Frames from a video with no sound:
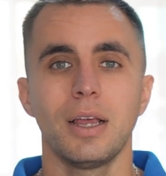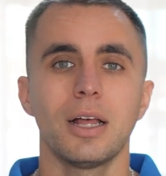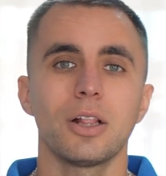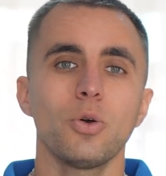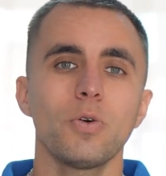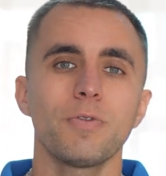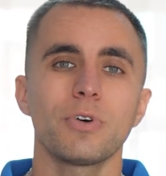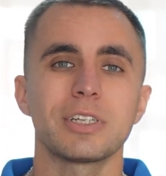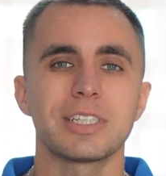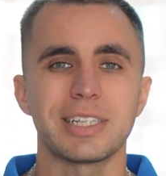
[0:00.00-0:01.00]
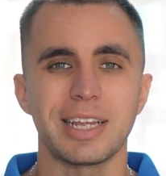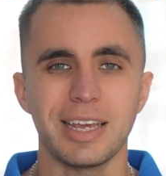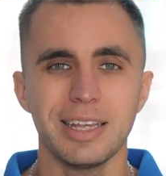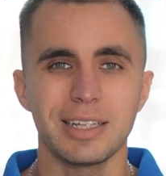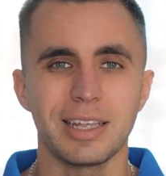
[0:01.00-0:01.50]
Look for a
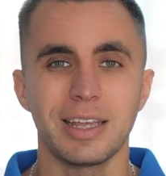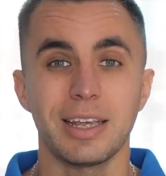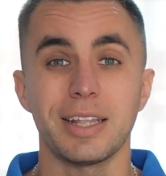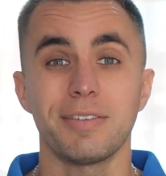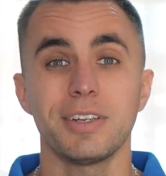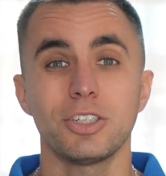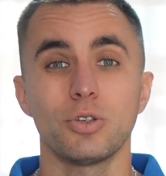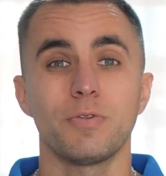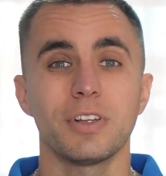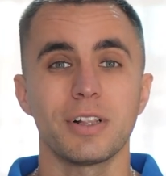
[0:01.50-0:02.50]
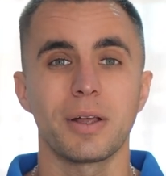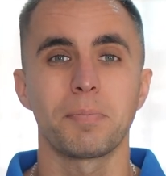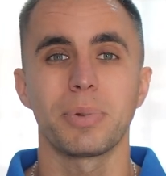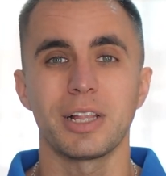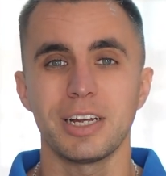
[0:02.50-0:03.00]
state in which you feel
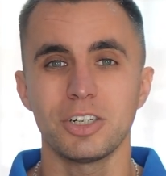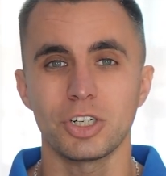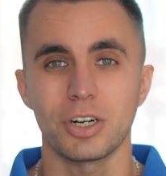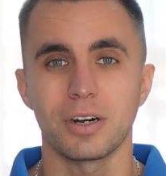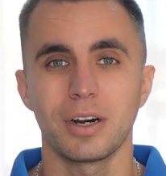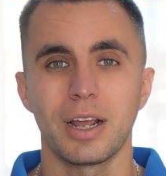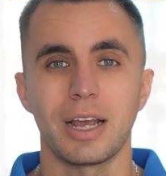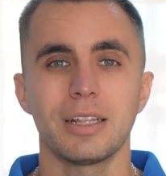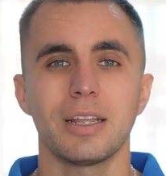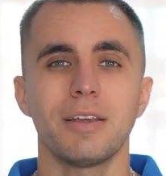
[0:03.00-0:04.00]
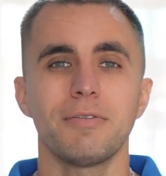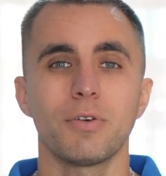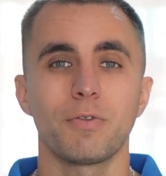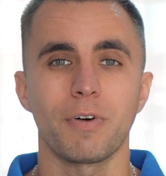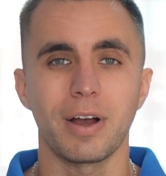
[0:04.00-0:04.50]
pleasure, and if
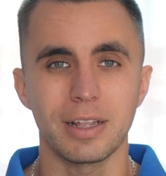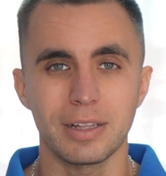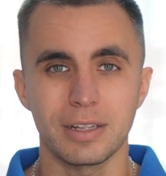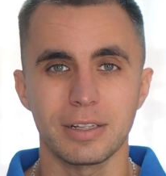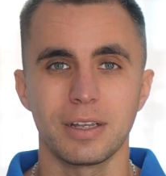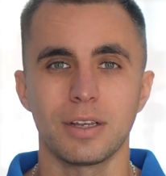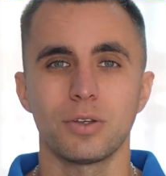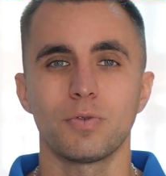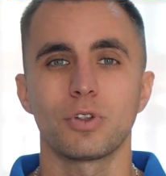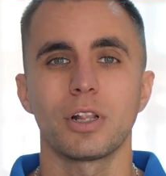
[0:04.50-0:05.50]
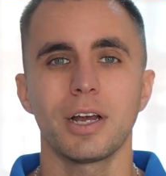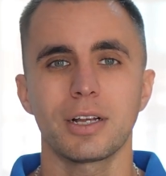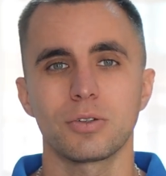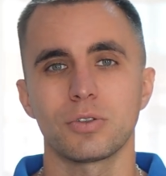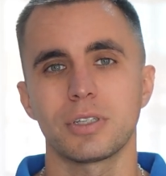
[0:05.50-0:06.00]
you find it, you would
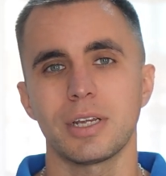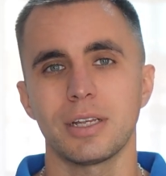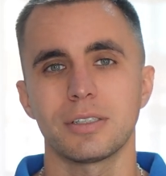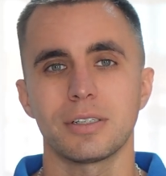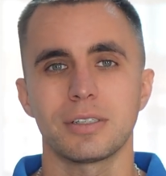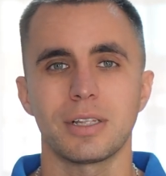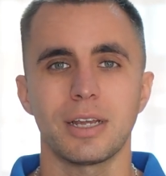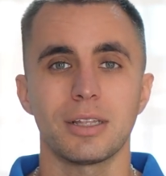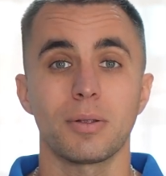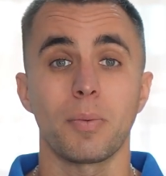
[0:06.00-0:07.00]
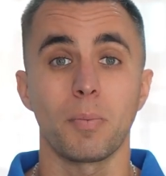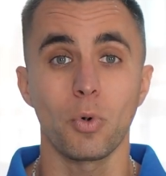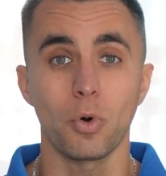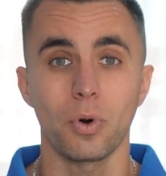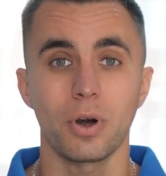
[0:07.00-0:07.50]
like to stay in this state
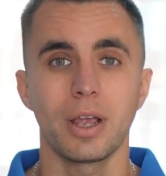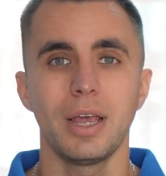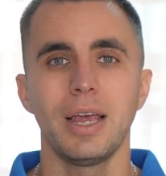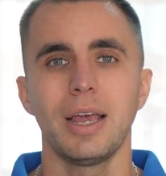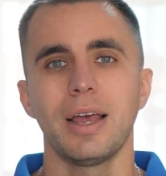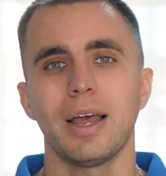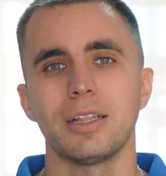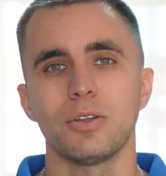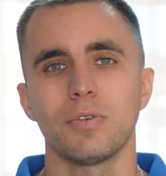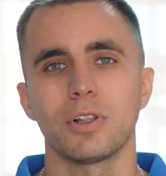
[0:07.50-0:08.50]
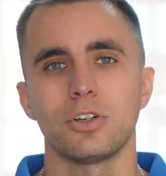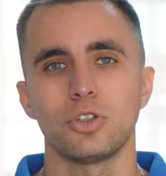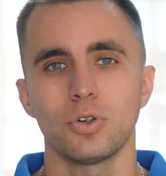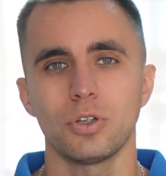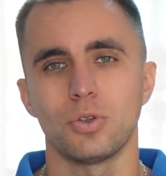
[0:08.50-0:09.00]
more and you will
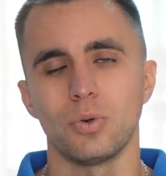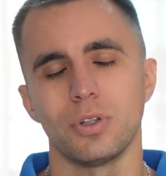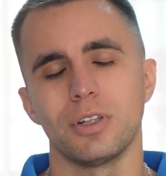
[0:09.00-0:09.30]
enjoy doing